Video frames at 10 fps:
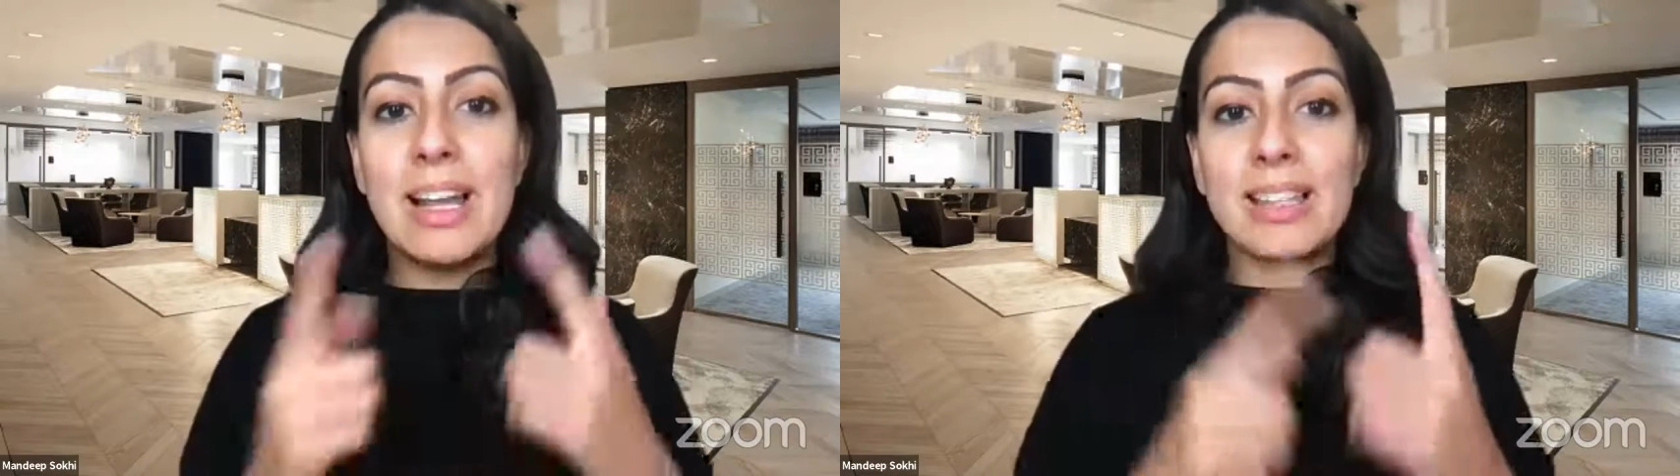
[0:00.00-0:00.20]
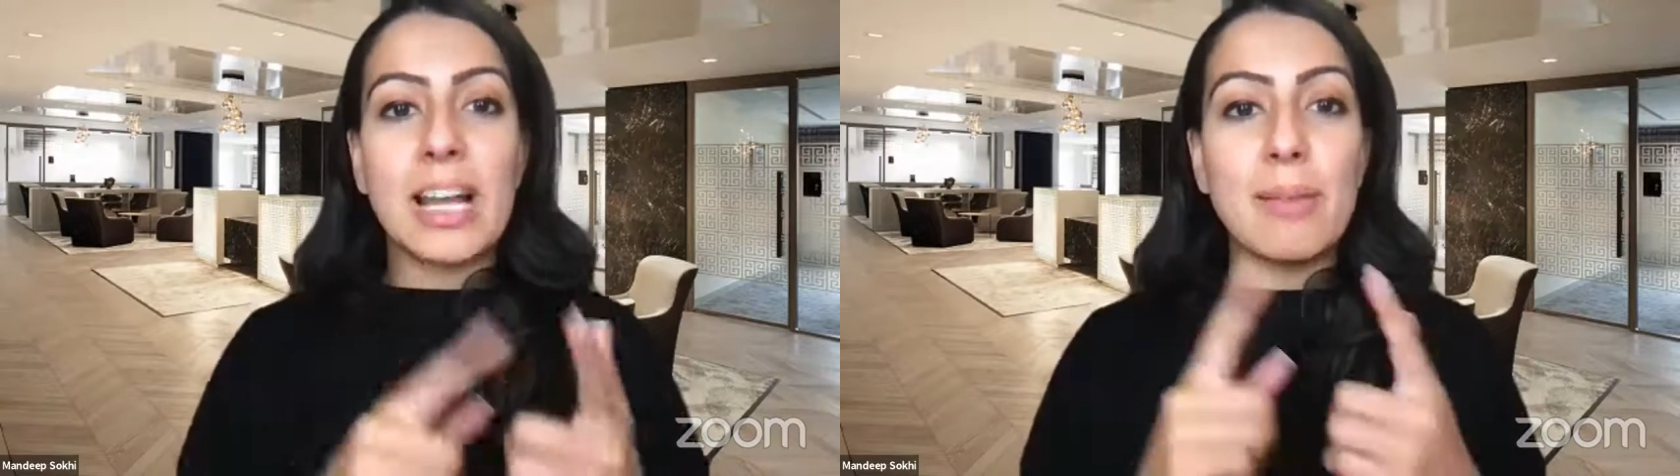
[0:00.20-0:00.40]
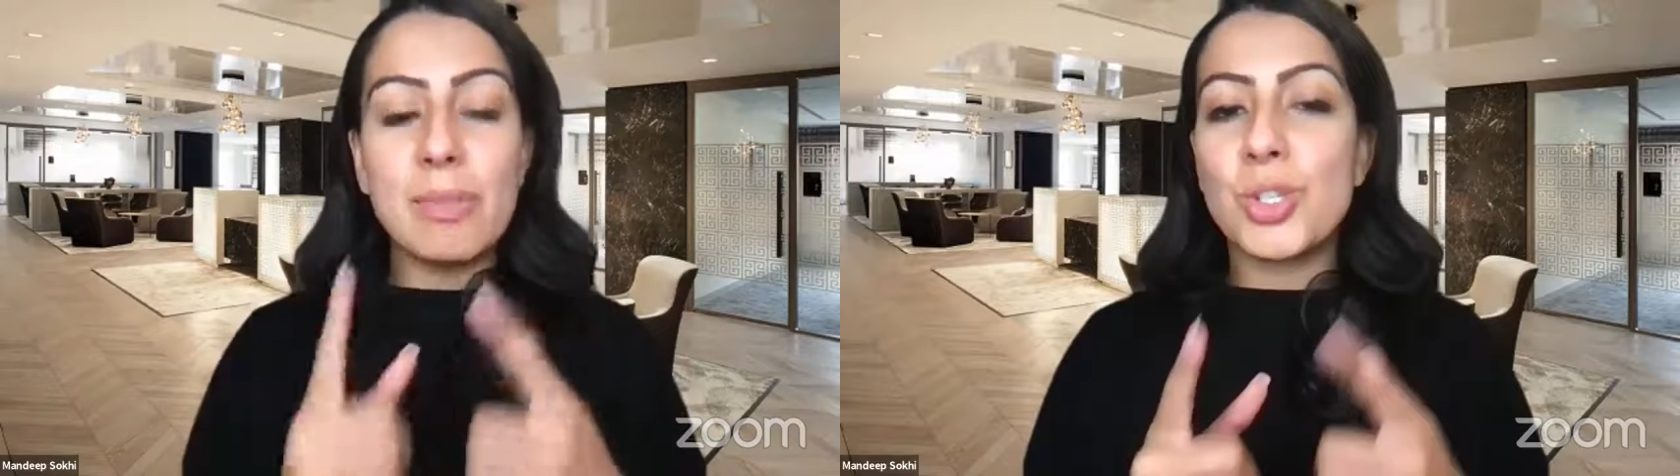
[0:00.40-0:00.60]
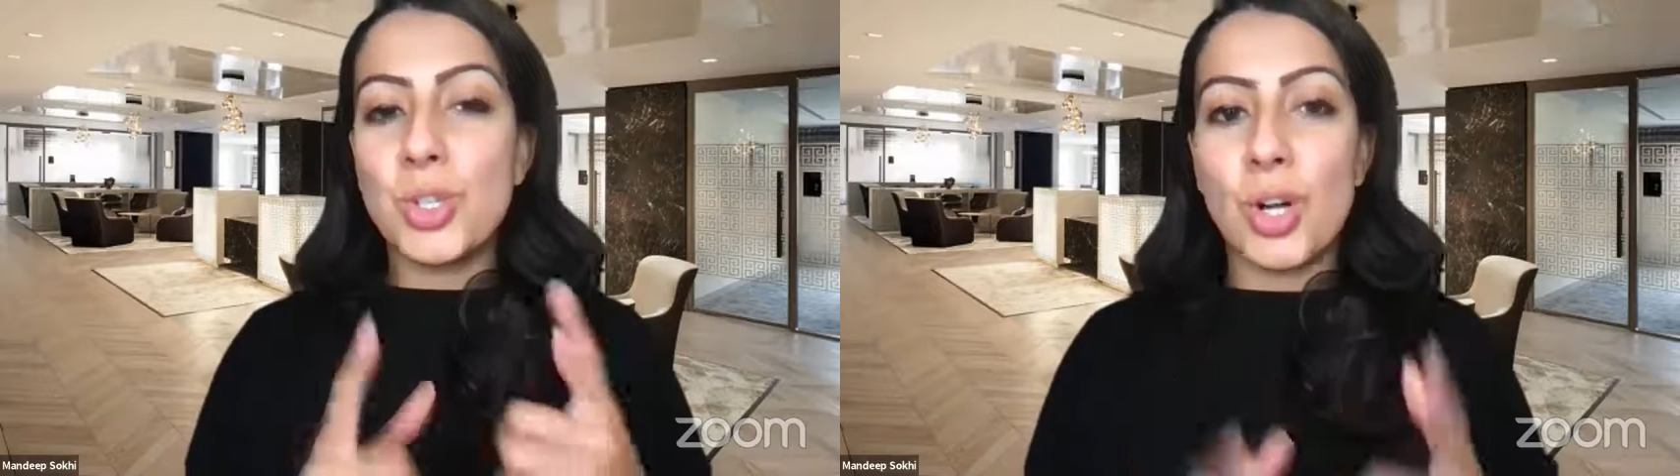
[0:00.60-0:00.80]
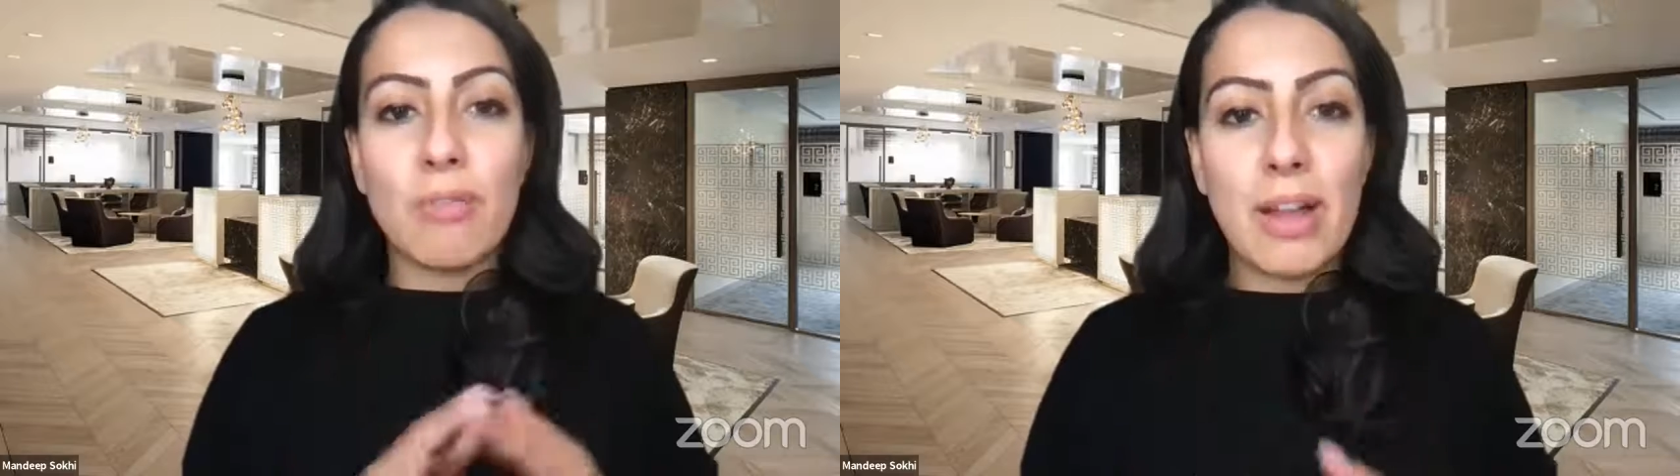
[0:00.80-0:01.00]
that means you're
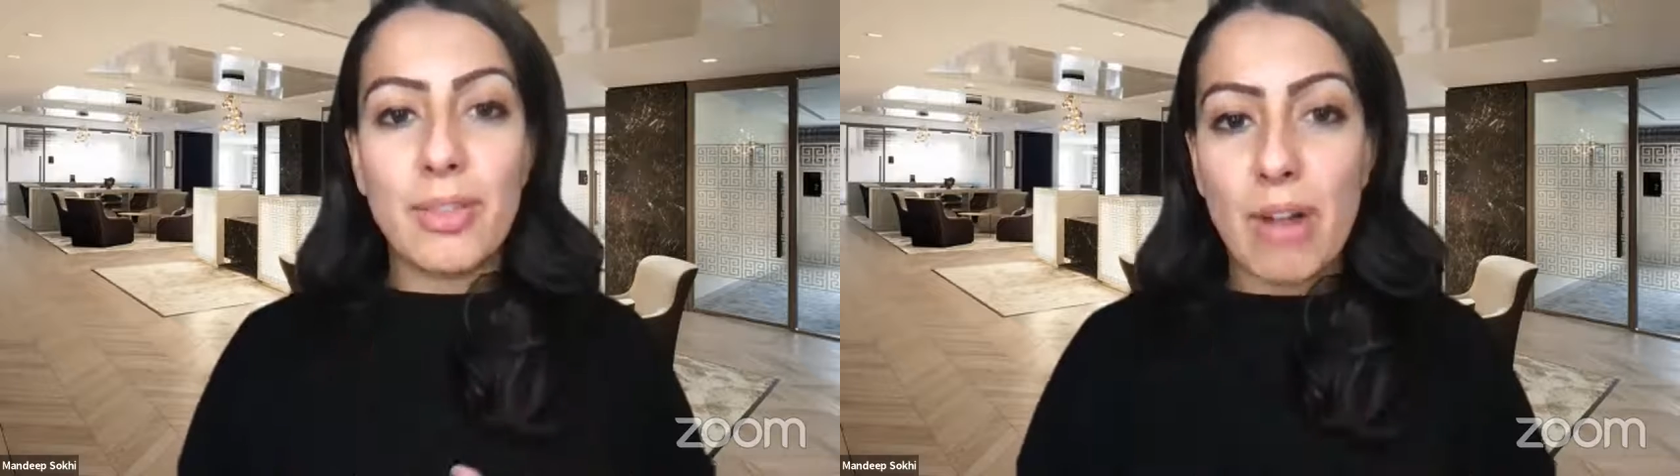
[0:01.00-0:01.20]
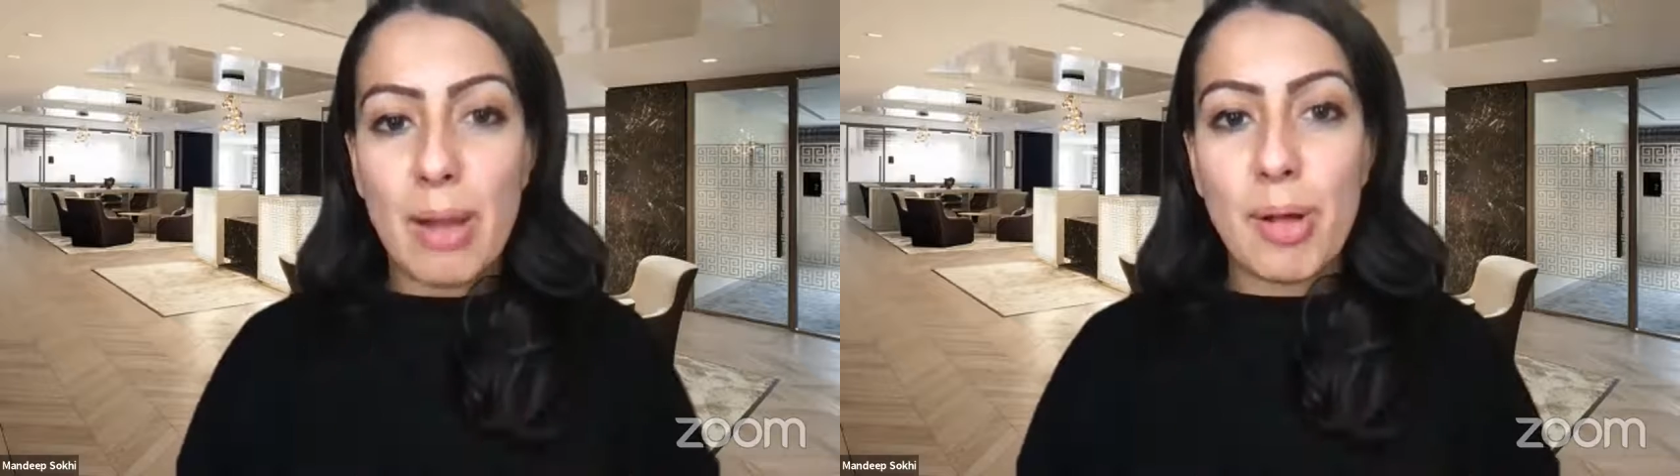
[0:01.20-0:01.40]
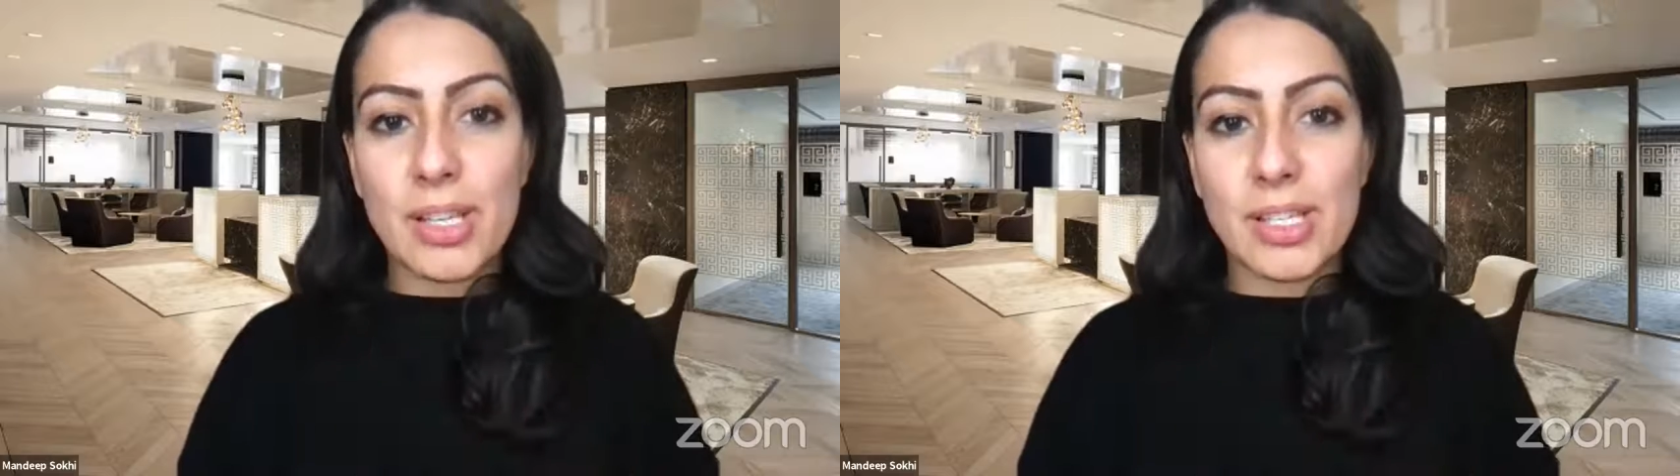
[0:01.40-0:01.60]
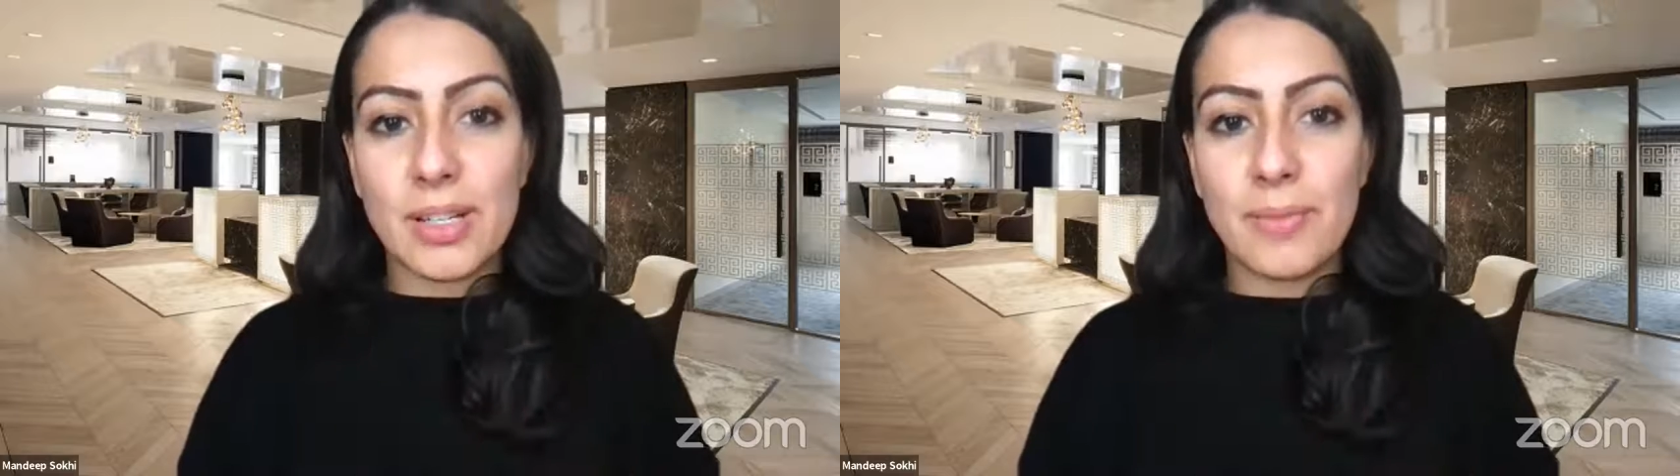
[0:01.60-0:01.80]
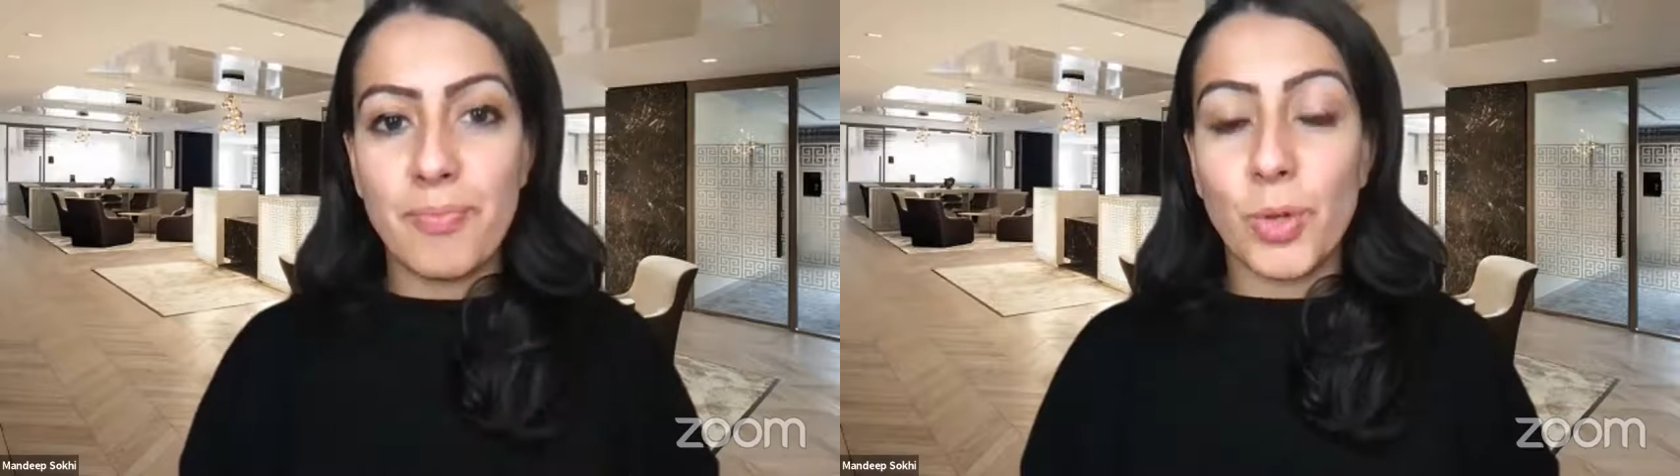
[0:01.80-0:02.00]
not around the right person